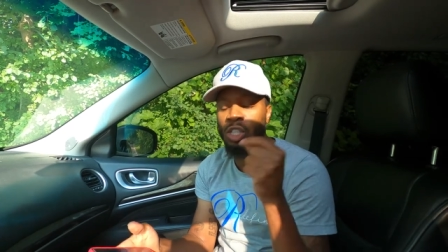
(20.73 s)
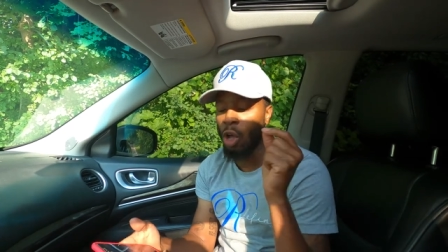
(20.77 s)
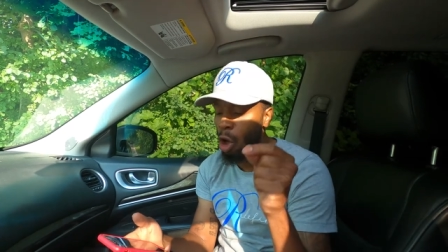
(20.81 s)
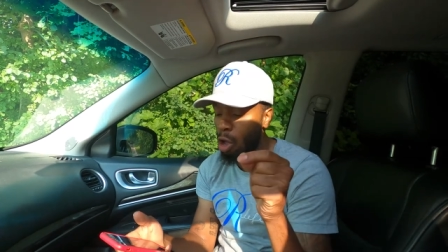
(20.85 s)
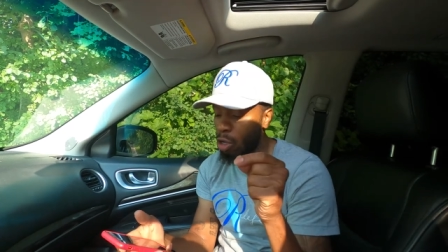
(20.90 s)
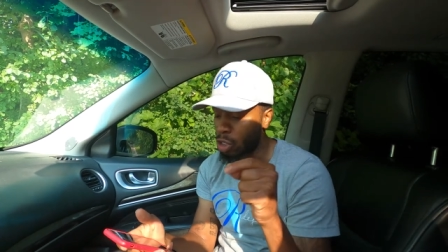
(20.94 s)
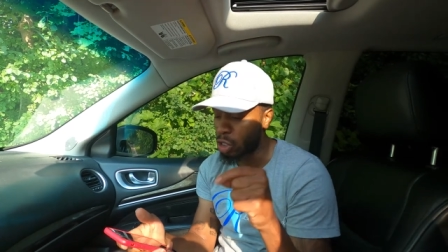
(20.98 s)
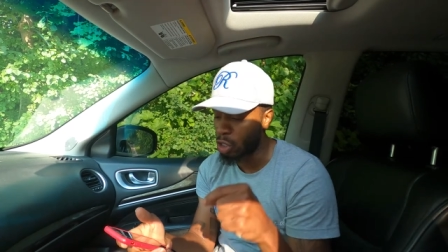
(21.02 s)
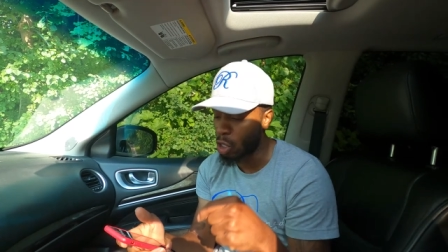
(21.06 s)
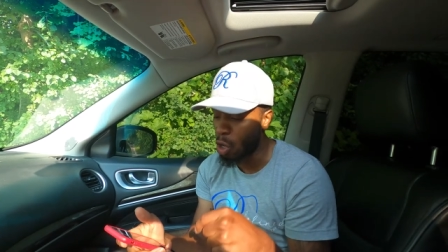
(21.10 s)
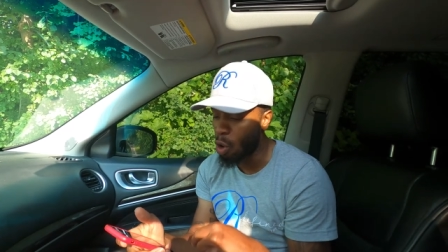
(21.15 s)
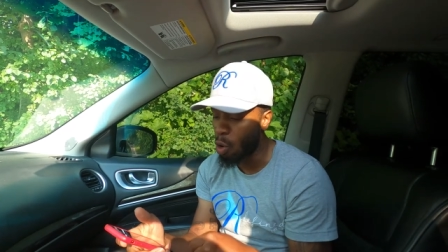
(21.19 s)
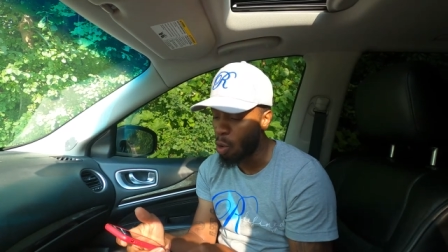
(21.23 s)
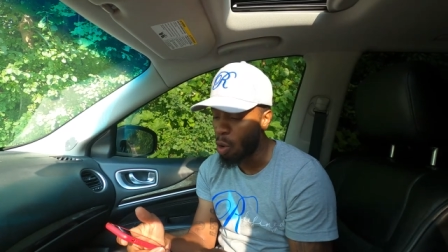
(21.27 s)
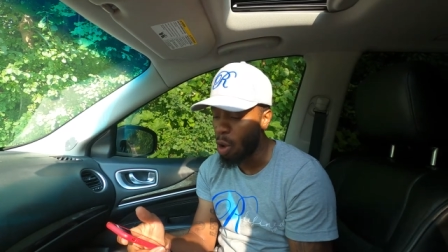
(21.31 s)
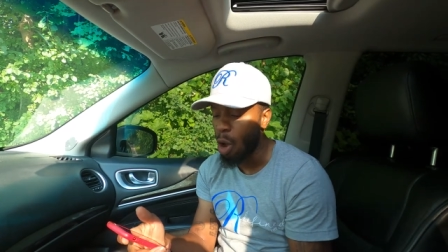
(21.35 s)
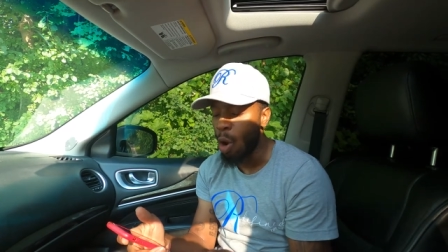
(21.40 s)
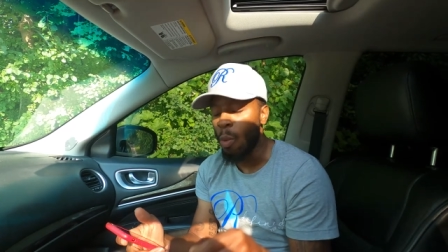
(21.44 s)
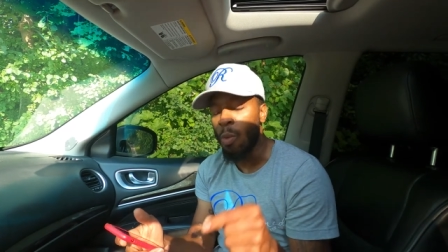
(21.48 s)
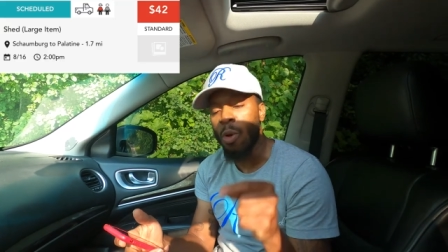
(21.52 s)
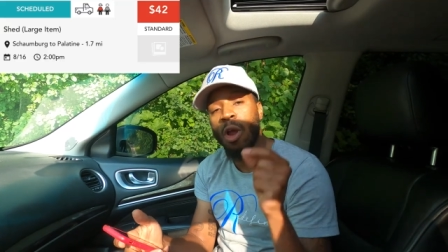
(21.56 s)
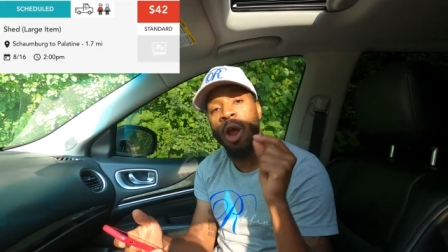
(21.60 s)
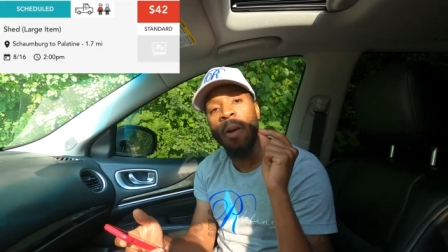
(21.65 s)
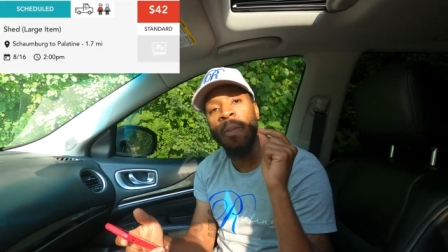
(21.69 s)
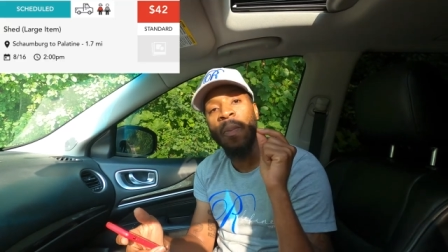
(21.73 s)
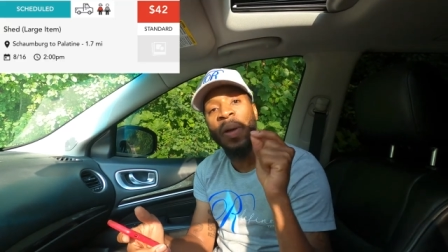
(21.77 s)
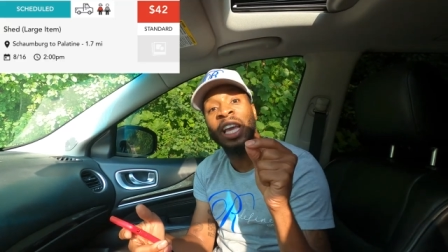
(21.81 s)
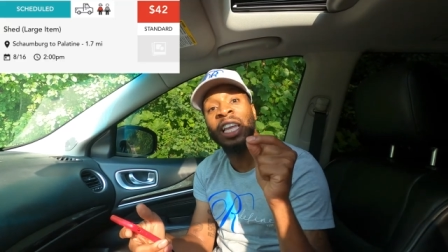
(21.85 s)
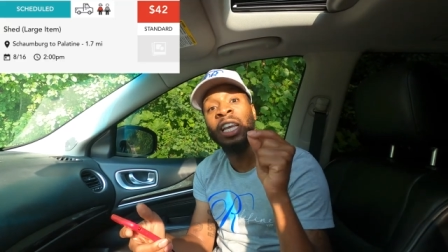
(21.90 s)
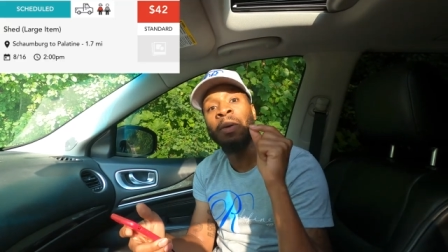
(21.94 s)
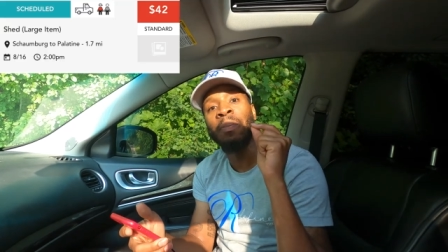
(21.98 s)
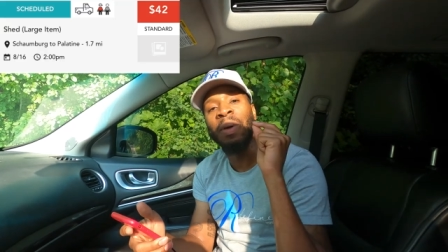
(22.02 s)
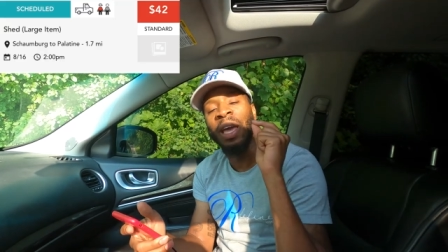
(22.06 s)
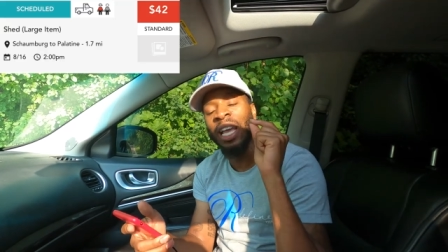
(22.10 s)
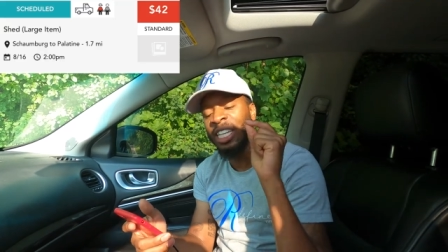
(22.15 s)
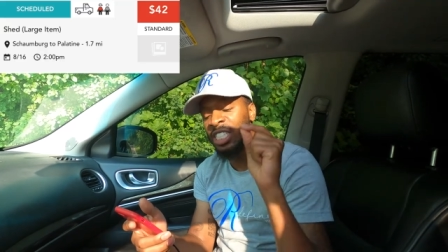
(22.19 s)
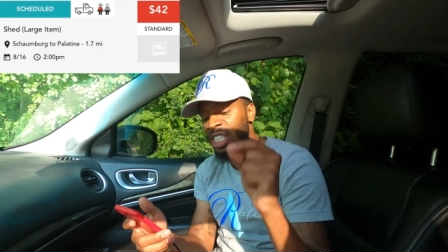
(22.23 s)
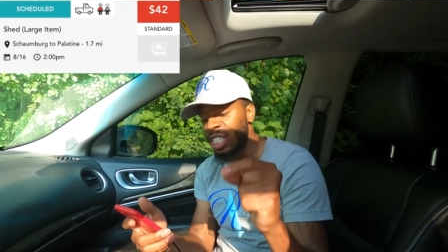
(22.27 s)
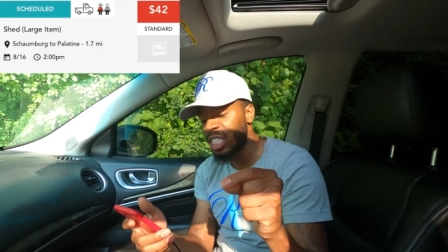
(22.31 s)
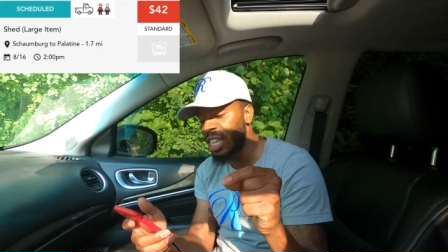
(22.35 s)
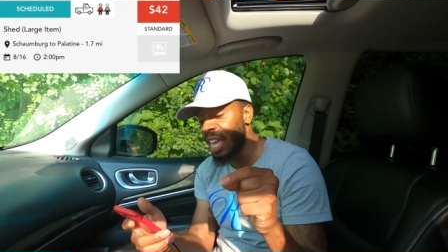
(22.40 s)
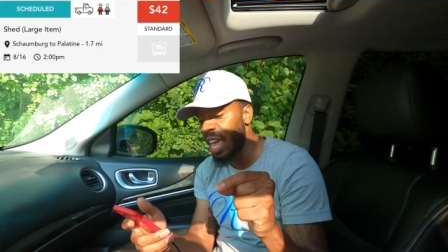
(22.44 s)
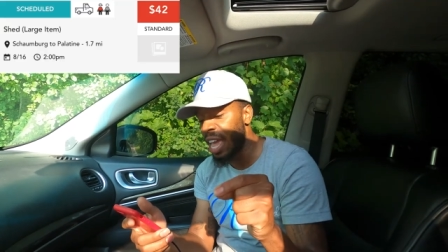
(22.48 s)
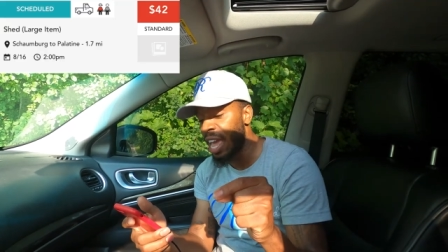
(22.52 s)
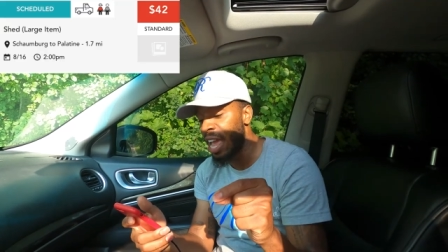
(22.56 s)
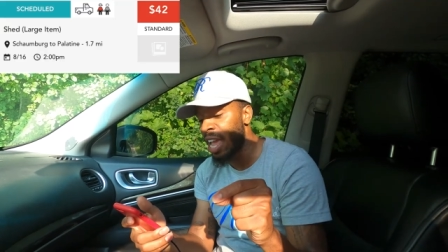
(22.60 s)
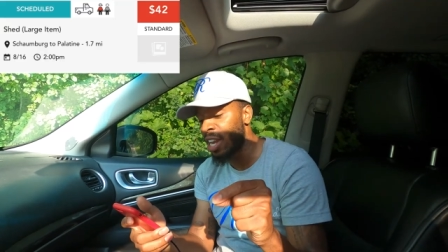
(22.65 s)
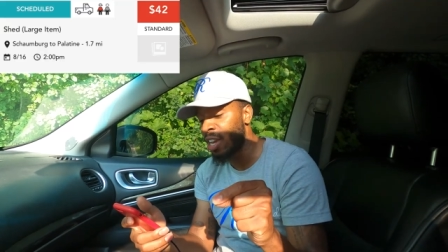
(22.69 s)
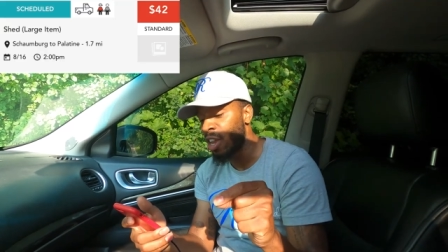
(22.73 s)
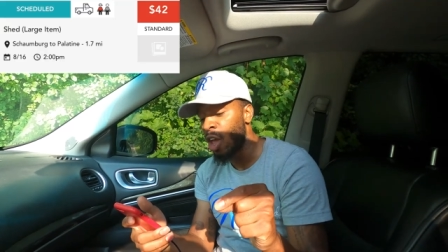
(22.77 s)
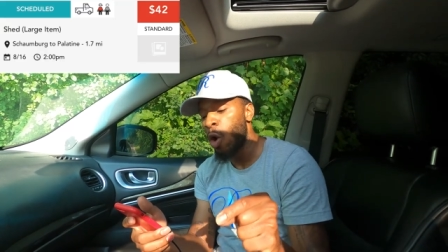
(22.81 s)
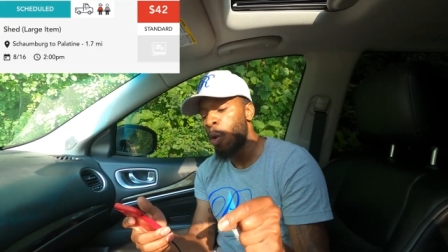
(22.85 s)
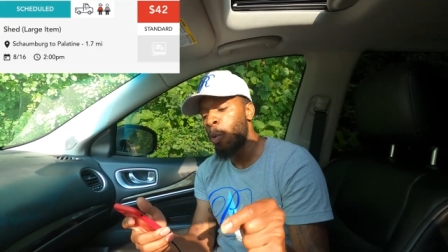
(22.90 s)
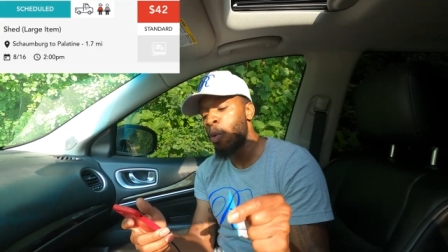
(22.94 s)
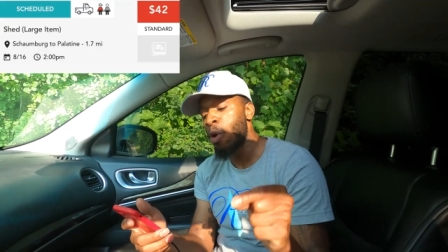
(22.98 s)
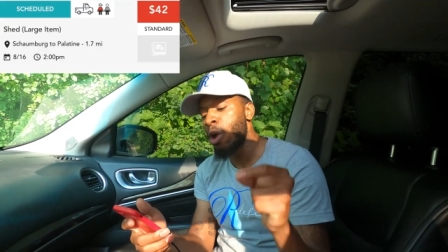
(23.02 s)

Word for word: Costco. We are picking up a shed.